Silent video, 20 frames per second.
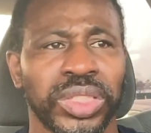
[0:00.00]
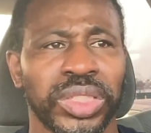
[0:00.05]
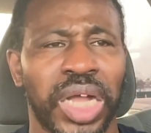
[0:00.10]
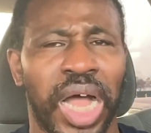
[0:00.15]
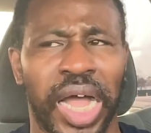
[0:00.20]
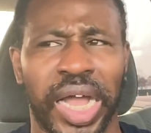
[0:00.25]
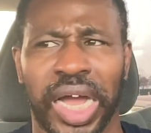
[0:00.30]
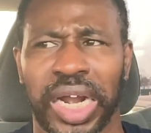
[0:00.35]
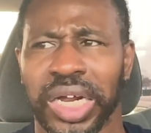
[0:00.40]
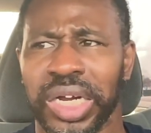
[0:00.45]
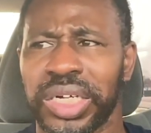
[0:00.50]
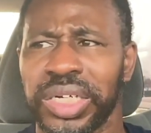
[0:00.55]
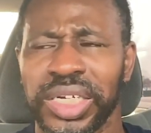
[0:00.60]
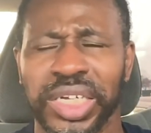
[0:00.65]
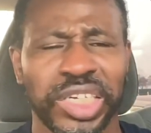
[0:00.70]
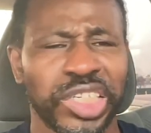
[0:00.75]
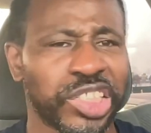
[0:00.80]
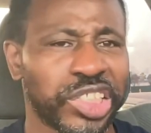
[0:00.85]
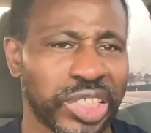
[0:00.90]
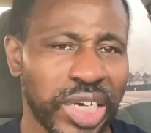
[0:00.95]
I got a
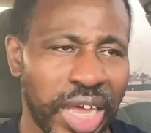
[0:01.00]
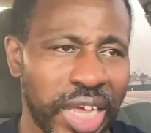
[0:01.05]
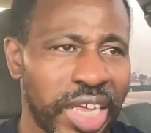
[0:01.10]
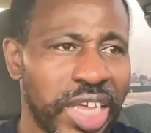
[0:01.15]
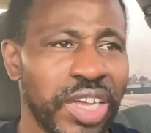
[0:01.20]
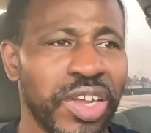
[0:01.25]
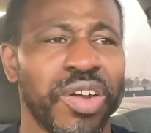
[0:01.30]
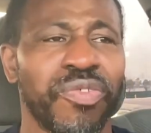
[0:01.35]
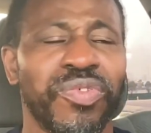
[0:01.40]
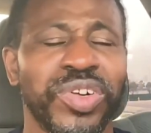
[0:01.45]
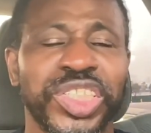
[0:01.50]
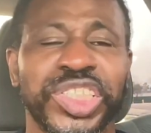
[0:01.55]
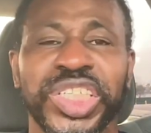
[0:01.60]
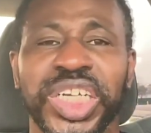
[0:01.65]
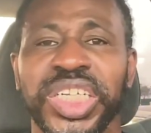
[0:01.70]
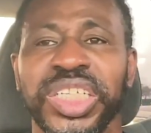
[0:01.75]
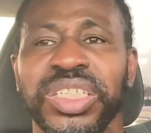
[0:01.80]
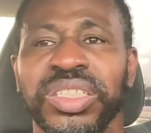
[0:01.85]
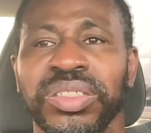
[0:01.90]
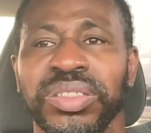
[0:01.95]
clean slate here in
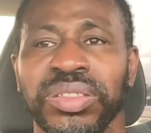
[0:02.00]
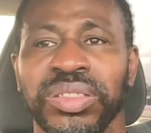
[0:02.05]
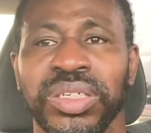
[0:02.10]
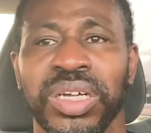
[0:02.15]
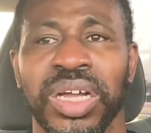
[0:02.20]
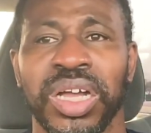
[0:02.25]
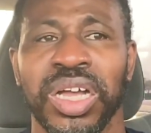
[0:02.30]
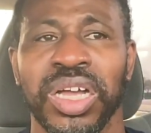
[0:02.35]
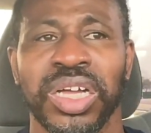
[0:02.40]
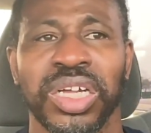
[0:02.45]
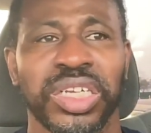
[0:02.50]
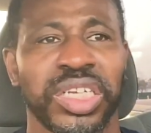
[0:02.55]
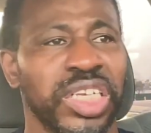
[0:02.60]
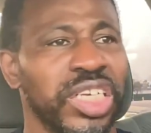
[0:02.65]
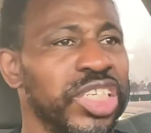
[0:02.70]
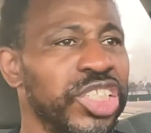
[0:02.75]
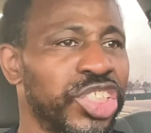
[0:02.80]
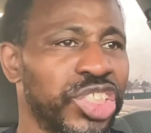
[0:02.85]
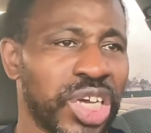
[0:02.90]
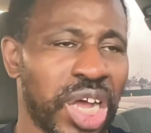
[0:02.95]
Virginia.
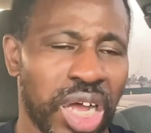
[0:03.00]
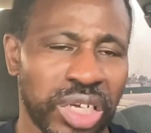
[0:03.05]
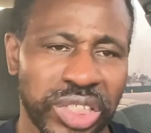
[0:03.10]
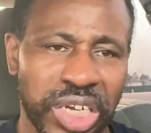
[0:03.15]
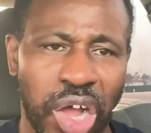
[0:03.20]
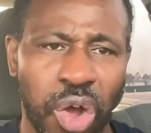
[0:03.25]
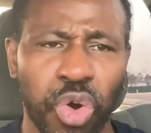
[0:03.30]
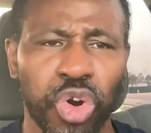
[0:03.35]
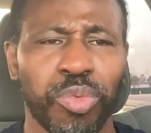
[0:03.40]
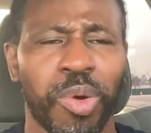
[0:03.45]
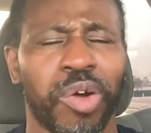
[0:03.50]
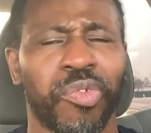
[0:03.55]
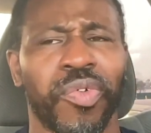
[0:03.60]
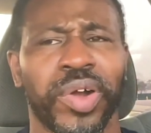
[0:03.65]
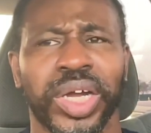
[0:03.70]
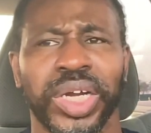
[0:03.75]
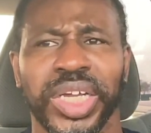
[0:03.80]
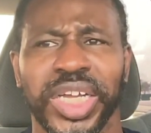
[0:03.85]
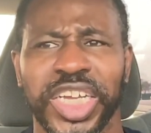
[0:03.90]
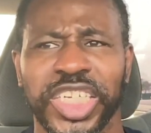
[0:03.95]
These jobs not holding my
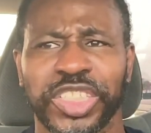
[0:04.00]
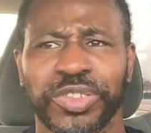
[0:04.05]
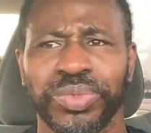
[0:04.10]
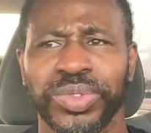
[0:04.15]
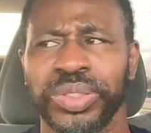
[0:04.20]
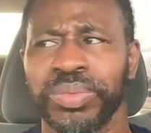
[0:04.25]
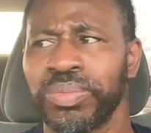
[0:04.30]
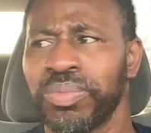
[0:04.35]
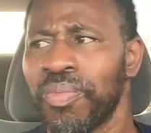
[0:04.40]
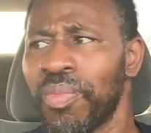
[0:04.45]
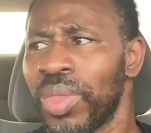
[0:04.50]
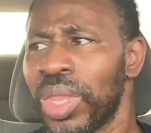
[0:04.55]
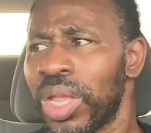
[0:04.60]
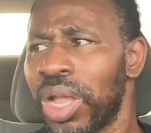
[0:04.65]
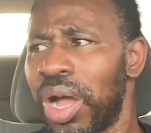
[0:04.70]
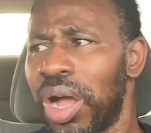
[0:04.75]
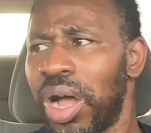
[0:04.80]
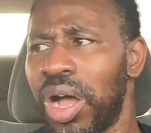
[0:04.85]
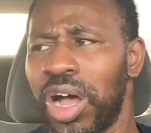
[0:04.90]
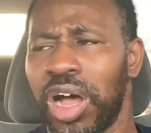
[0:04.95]
record against me.
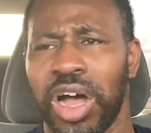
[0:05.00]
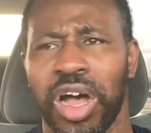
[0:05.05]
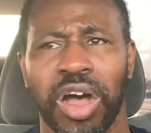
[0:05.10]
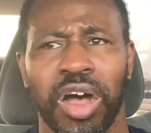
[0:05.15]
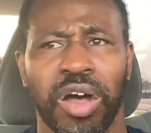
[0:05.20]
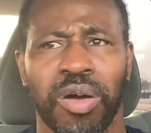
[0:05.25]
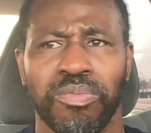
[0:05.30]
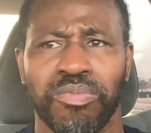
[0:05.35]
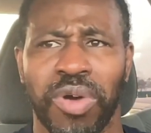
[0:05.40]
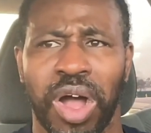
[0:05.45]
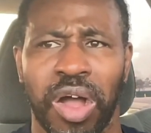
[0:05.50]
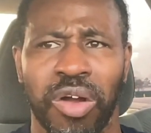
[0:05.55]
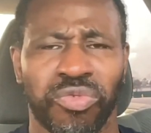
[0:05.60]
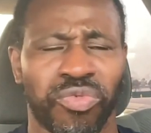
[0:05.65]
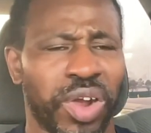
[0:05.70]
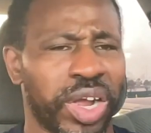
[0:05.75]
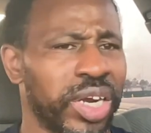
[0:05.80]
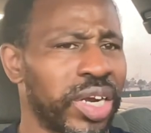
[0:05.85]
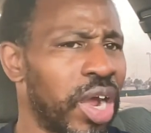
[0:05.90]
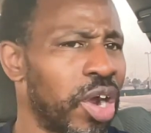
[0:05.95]
My
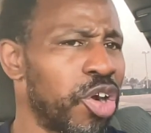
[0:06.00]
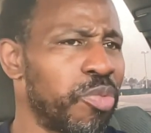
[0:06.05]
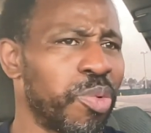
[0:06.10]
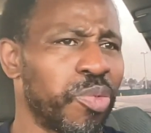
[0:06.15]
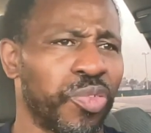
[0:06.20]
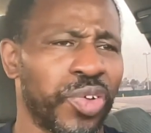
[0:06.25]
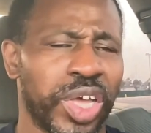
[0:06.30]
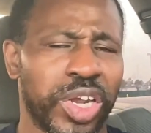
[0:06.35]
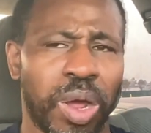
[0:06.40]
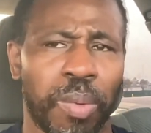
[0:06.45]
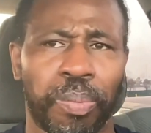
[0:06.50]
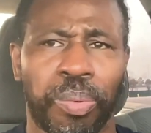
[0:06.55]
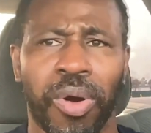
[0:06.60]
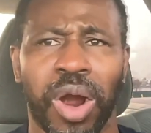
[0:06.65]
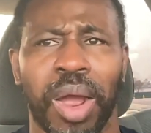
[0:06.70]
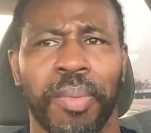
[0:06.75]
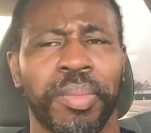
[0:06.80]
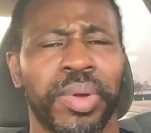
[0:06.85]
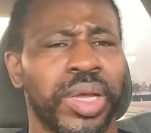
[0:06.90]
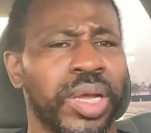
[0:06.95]
record not hurt me from getting an
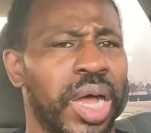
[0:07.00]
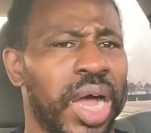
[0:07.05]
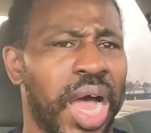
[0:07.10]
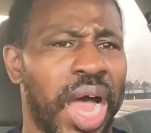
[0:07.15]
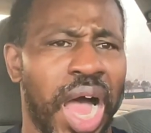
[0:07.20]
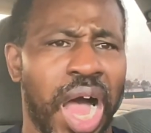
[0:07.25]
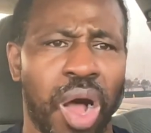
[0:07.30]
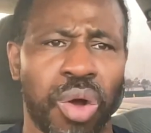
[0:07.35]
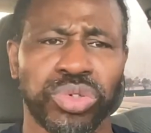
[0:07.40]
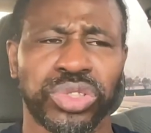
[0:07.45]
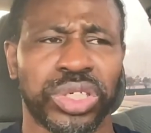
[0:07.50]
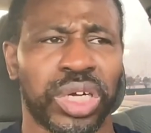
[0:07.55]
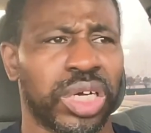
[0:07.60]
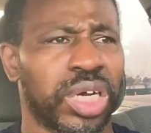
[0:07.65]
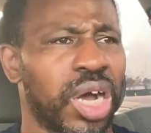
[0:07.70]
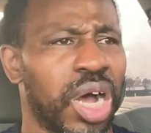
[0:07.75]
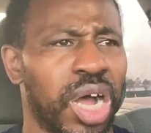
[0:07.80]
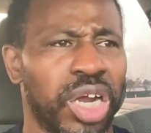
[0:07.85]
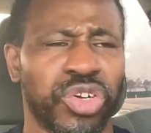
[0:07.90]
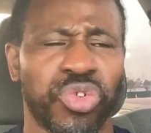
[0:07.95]
apartment, a house, a
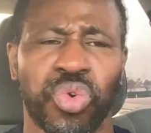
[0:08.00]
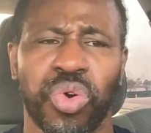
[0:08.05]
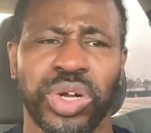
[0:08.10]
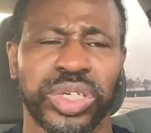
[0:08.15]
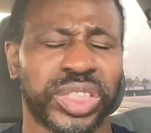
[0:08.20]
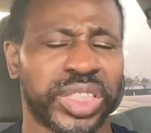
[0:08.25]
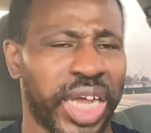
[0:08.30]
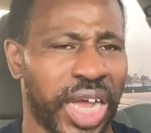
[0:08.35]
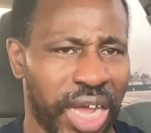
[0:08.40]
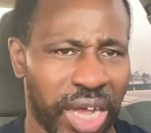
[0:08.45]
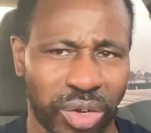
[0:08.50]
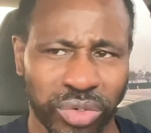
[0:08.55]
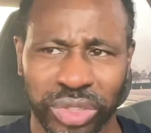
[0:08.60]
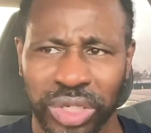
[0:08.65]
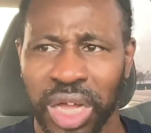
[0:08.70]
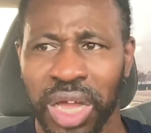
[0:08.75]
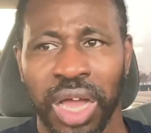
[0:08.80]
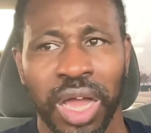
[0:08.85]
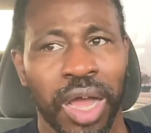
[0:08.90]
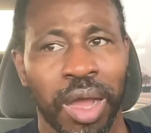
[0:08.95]
condo, or a townhouse.
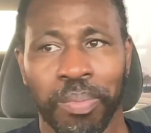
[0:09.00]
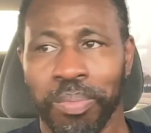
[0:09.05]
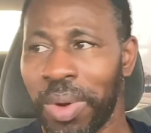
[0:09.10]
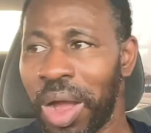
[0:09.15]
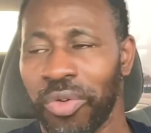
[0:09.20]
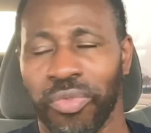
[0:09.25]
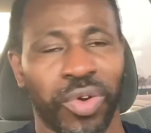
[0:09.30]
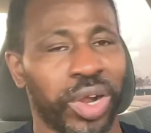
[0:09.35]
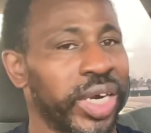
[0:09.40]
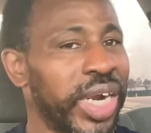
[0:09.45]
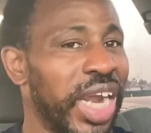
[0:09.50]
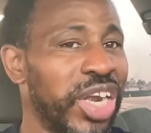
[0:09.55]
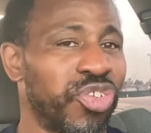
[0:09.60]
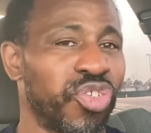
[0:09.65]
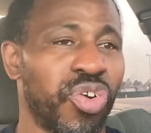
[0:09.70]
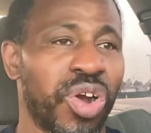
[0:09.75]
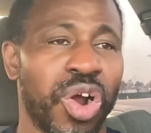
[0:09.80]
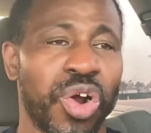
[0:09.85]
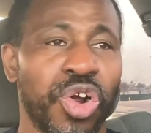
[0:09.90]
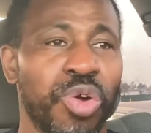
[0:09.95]
My record not
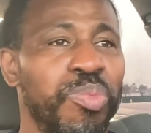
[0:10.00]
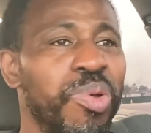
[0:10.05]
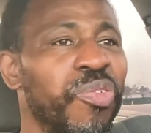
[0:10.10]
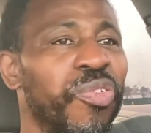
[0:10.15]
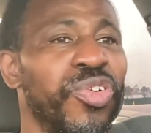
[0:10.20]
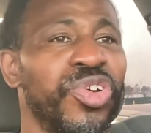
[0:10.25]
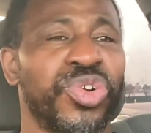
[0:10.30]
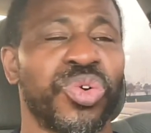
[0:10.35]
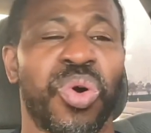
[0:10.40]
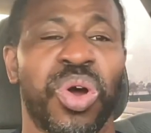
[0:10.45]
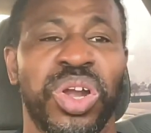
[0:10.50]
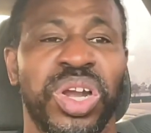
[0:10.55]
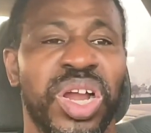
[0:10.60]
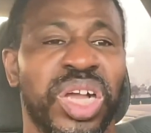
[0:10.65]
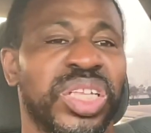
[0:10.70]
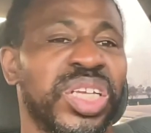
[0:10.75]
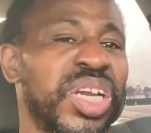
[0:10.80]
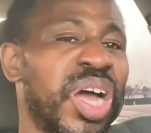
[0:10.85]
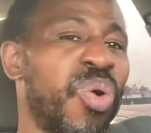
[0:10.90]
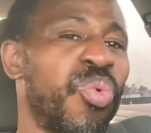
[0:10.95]
doing hurt me from doing
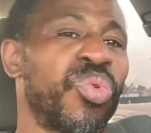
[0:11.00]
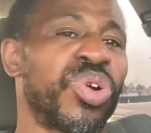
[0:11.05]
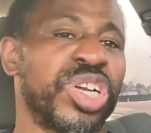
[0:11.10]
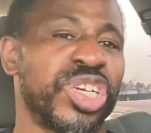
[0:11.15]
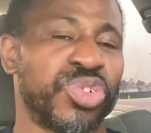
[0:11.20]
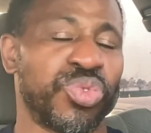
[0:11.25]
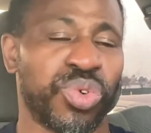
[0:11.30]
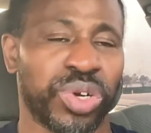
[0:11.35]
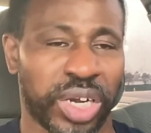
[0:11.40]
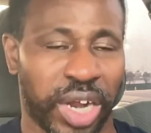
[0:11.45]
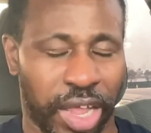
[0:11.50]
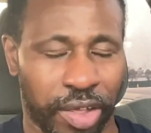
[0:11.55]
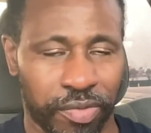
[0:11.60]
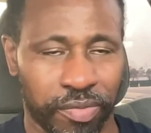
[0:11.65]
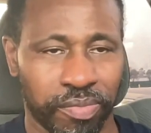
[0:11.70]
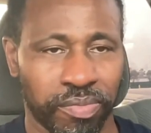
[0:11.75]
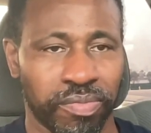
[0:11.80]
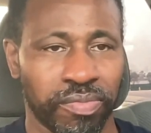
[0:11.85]
nothing I want to do in life.